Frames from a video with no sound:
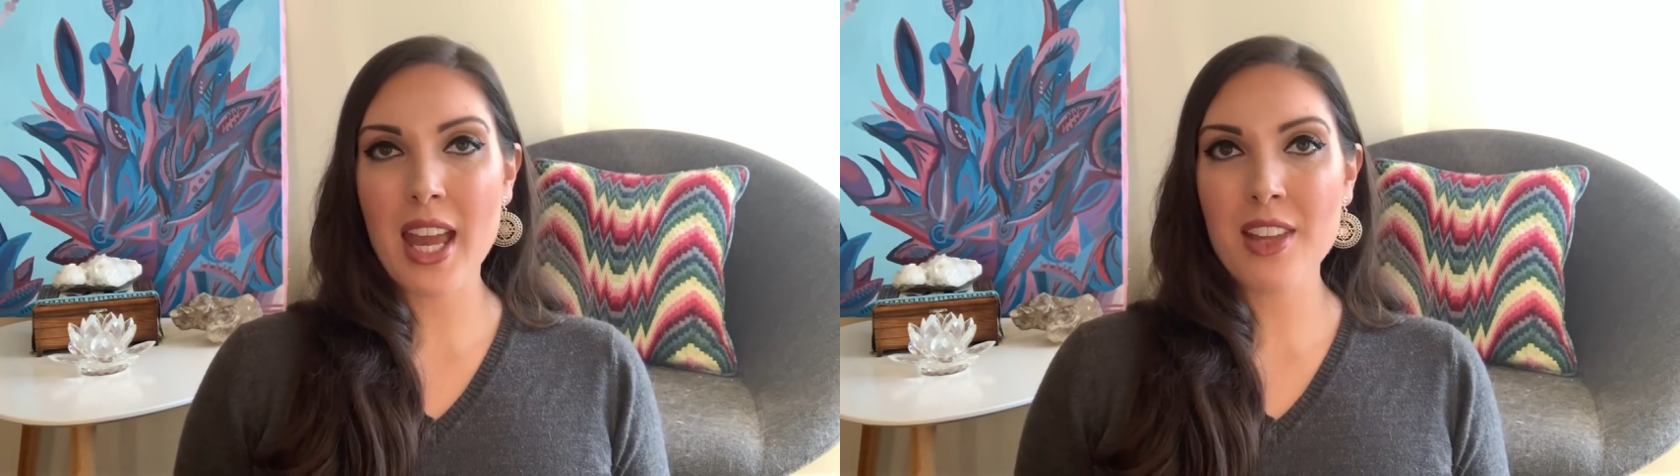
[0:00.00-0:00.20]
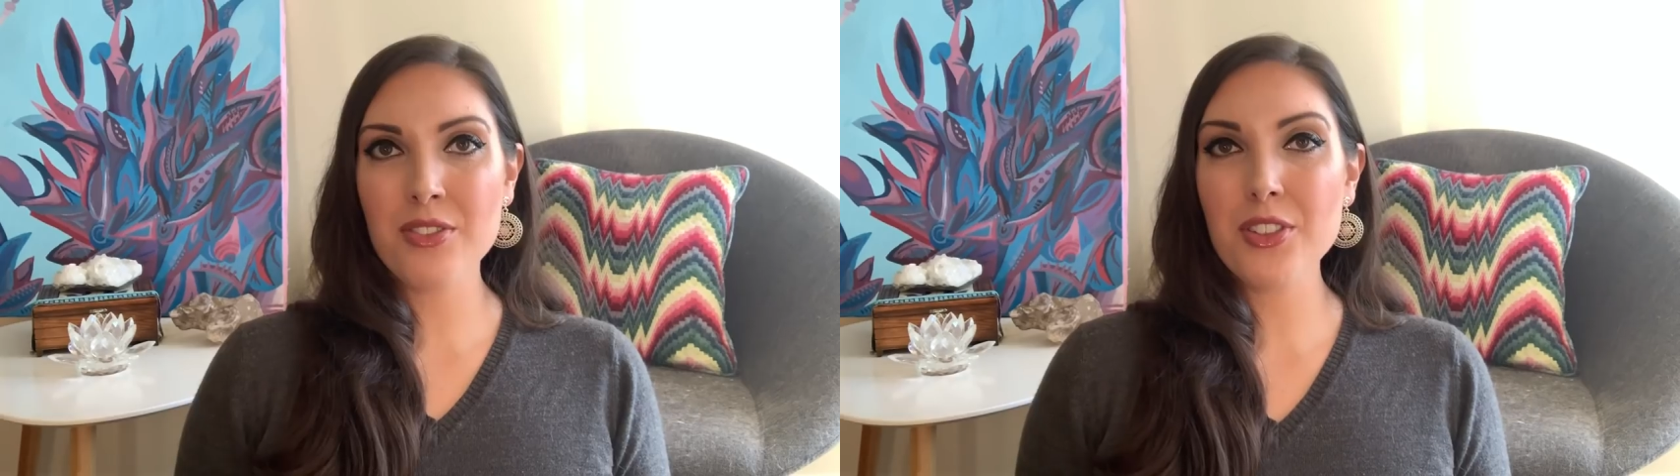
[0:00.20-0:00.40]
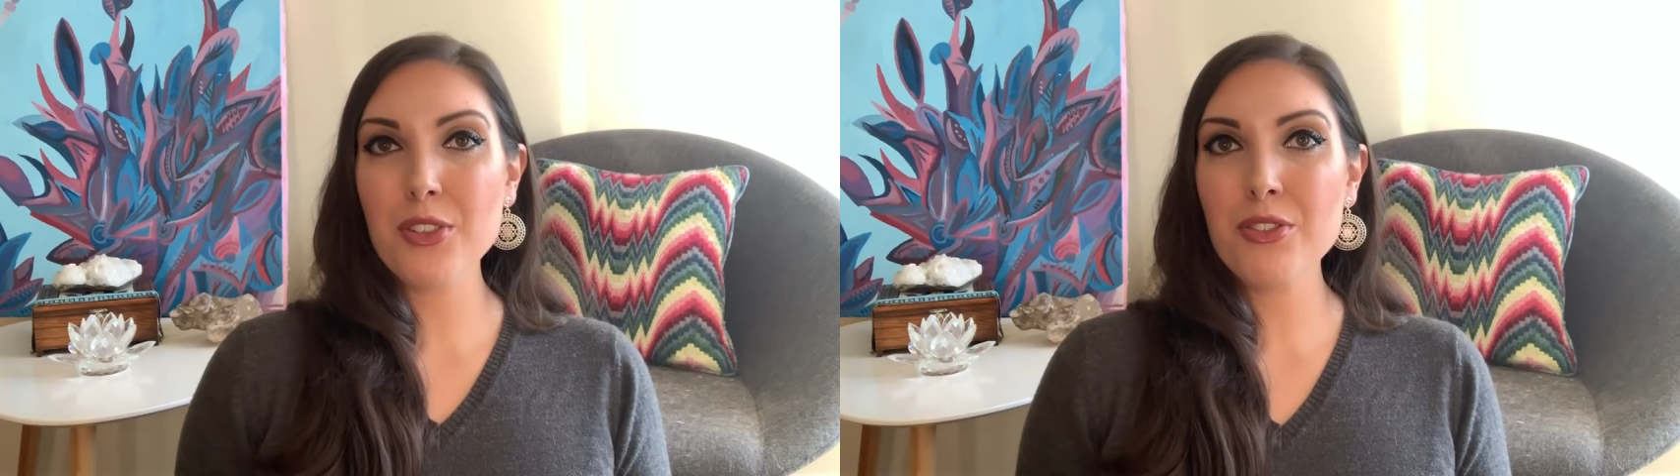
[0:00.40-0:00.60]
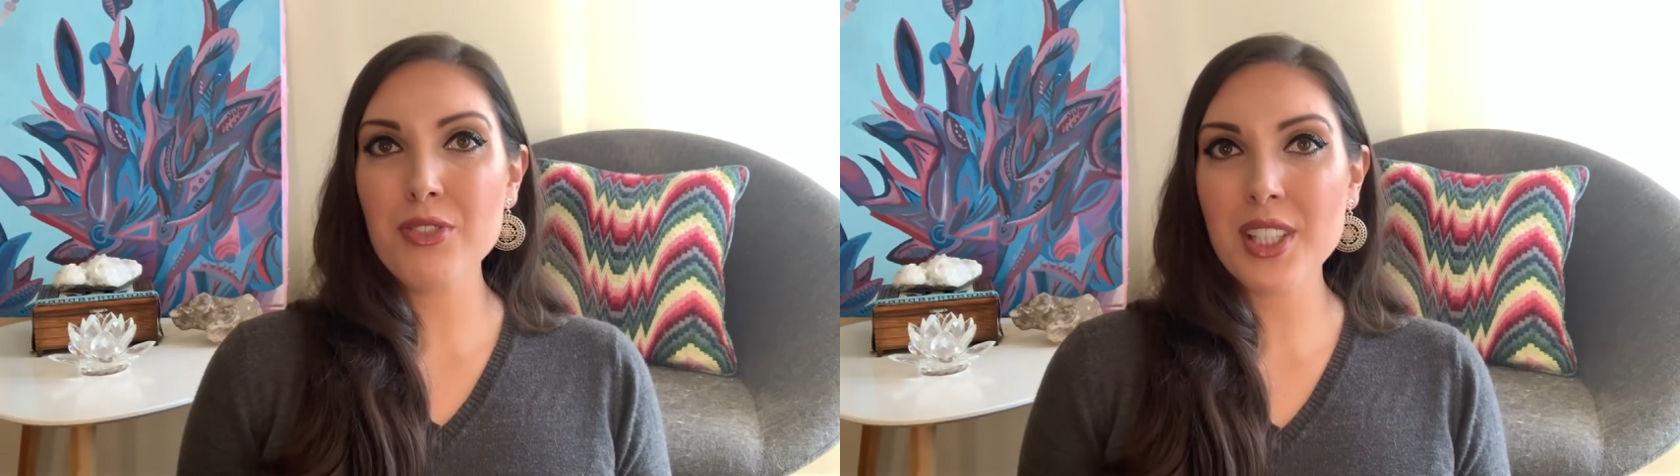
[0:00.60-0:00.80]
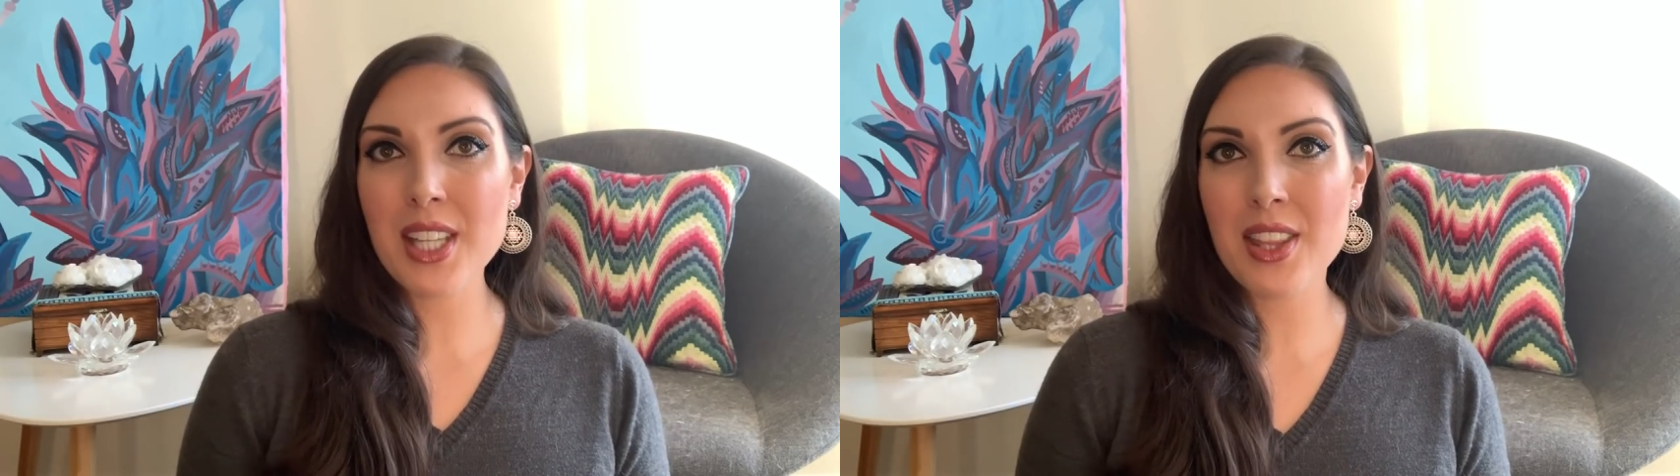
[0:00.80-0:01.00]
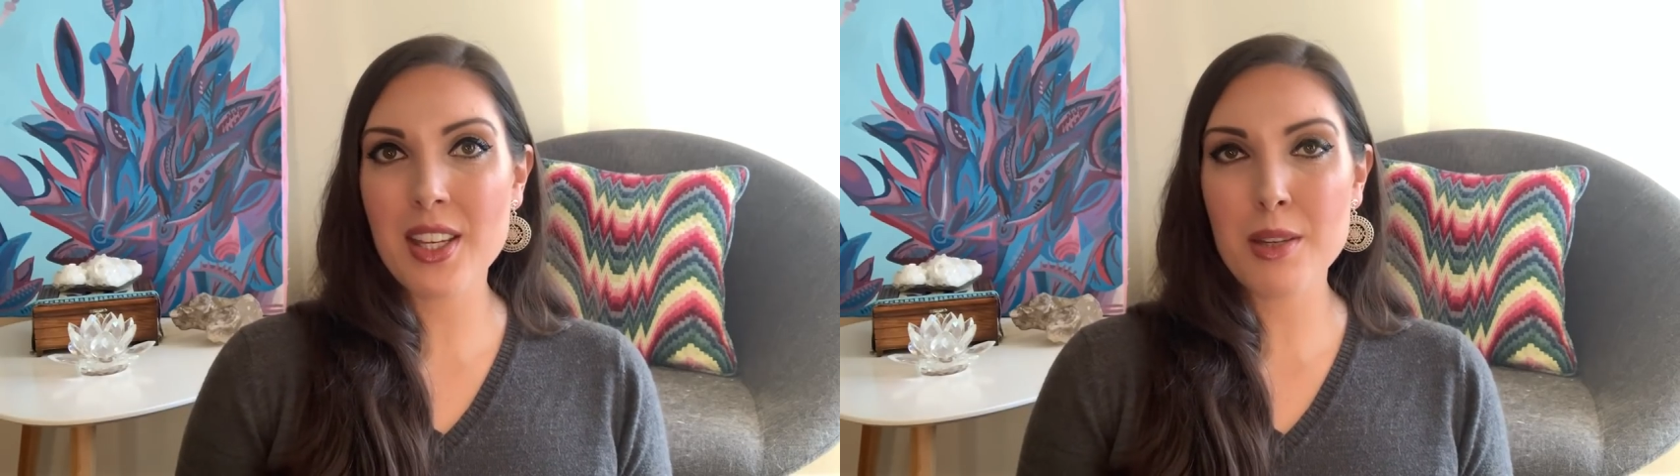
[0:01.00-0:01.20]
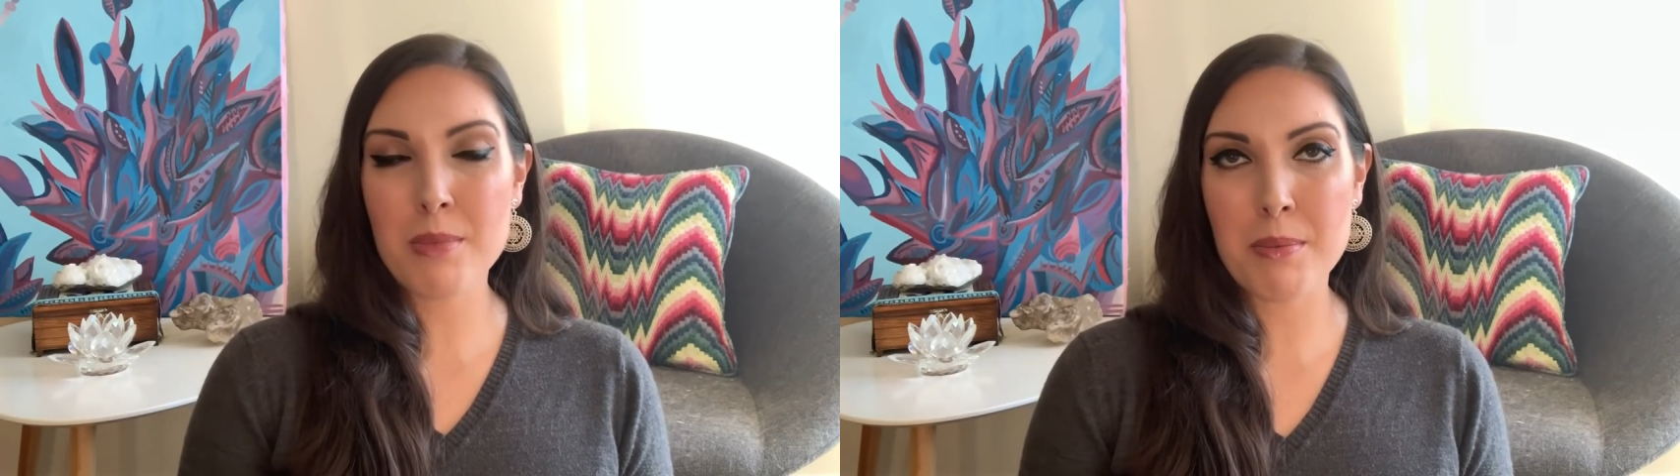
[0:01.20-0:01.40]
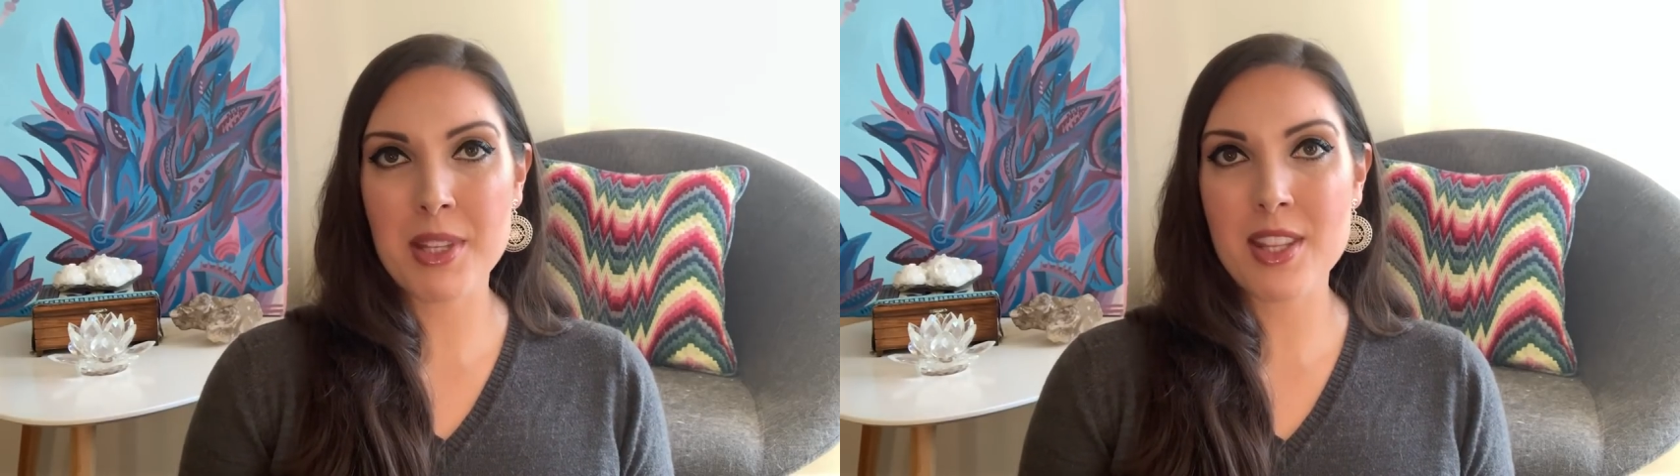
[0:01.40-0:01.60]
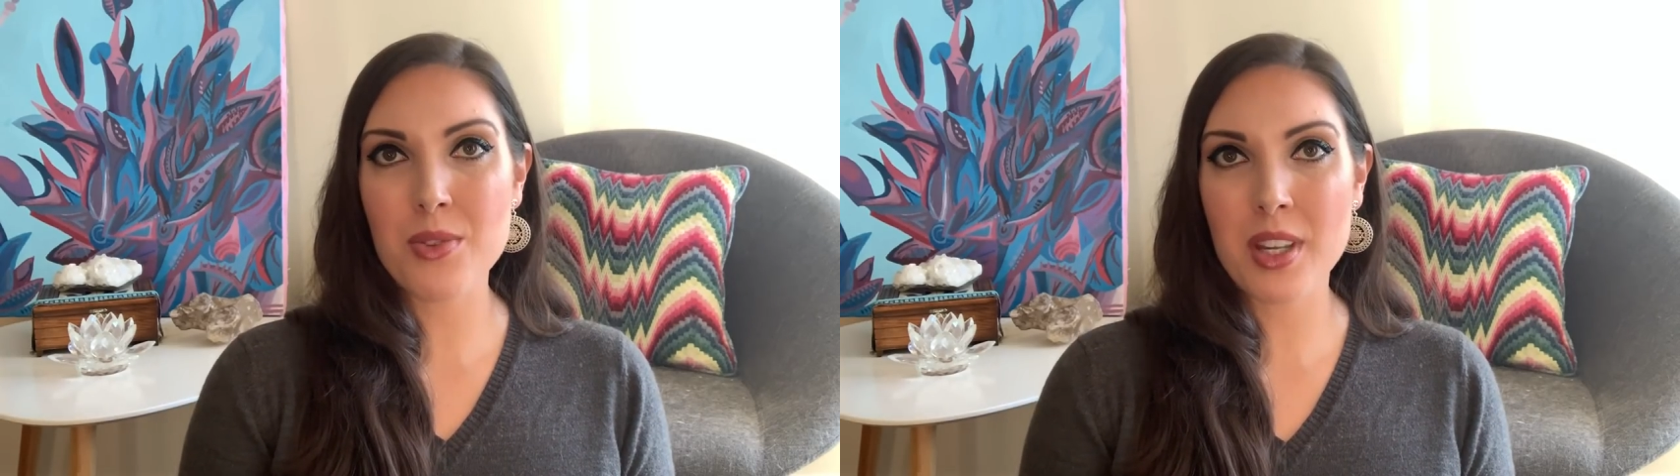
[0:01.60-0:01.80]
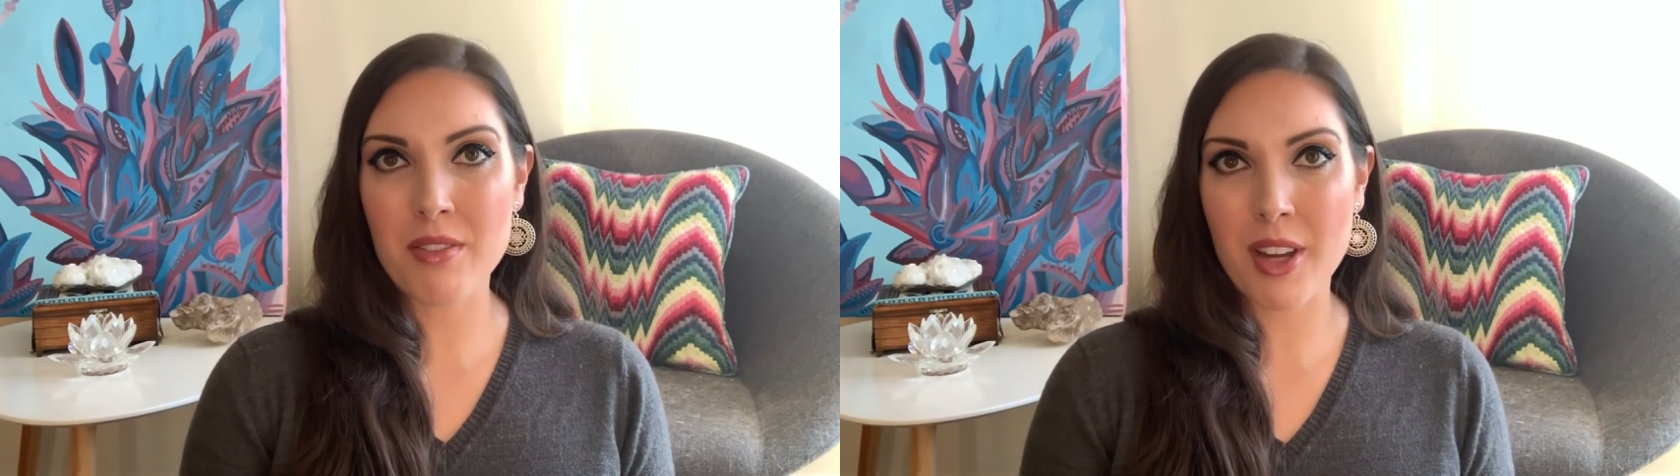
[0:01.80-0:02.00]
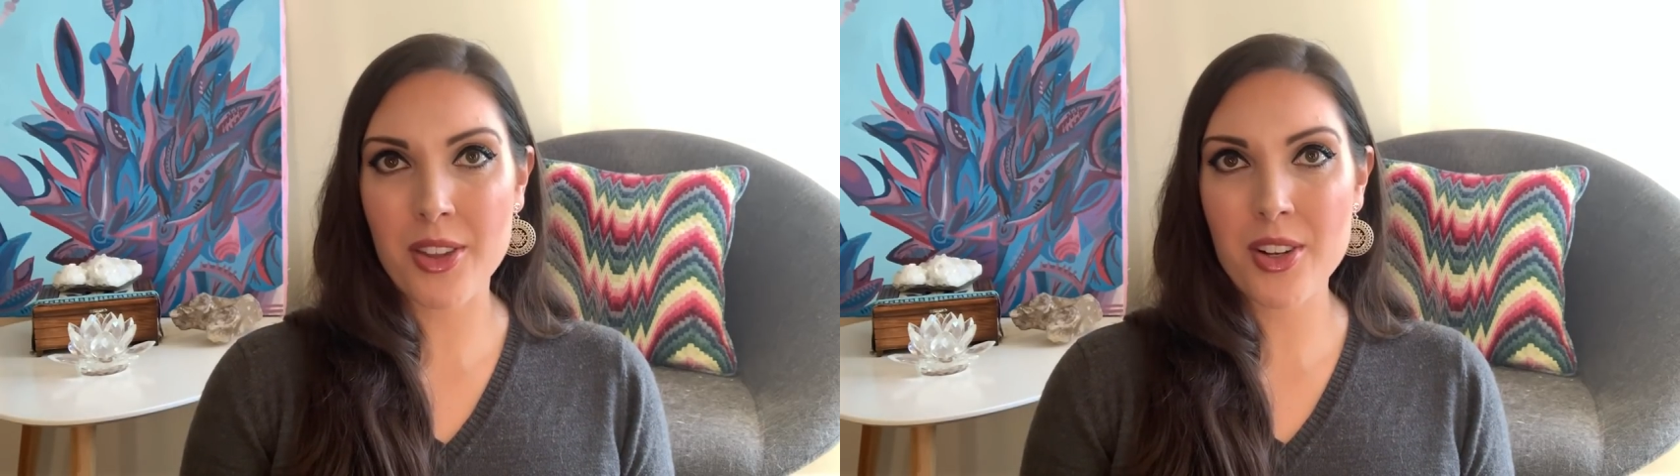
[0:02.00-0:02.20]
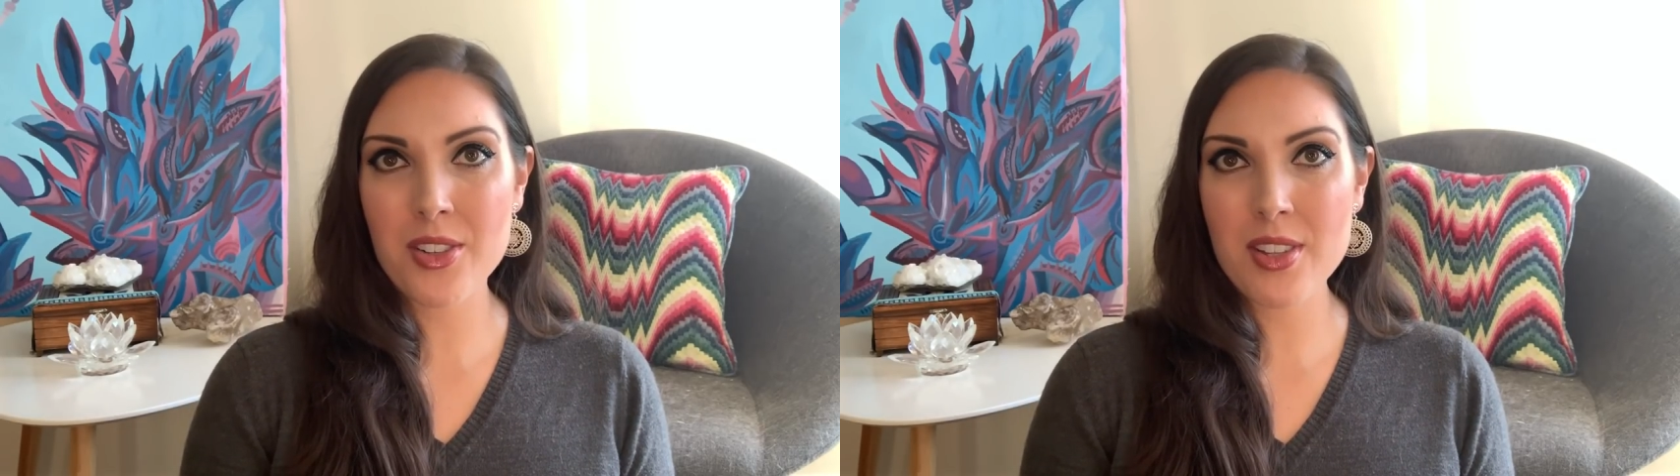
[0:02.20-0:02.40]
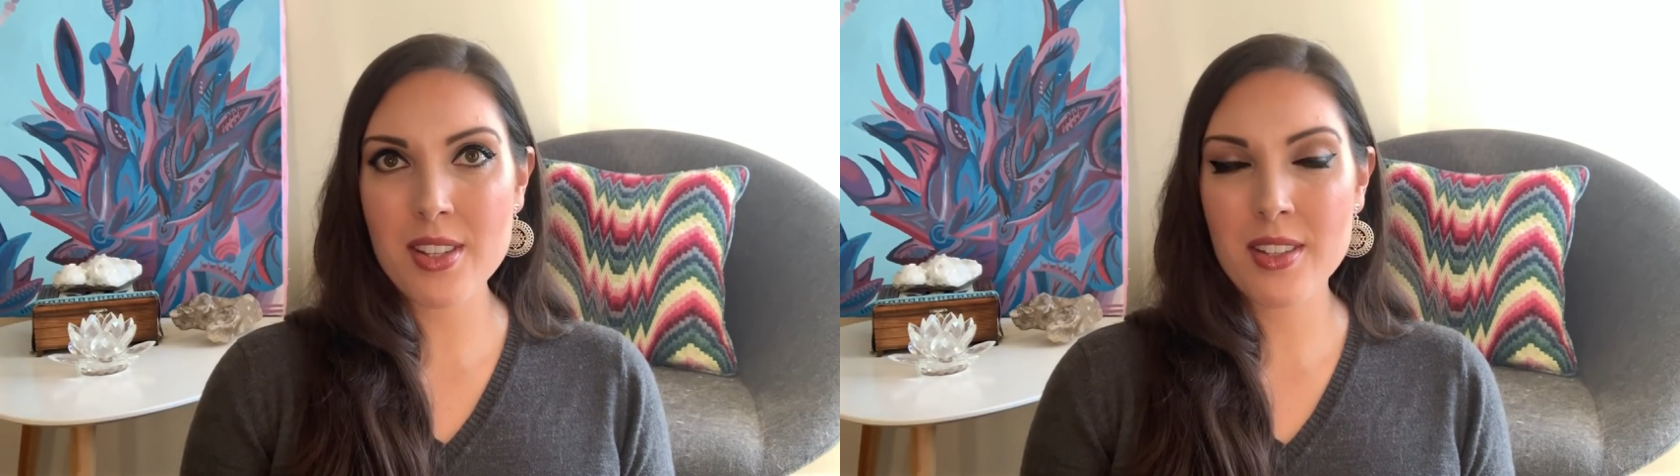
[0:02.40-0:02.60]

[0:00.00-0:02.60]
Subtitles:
and fulfilling the commitments you give others.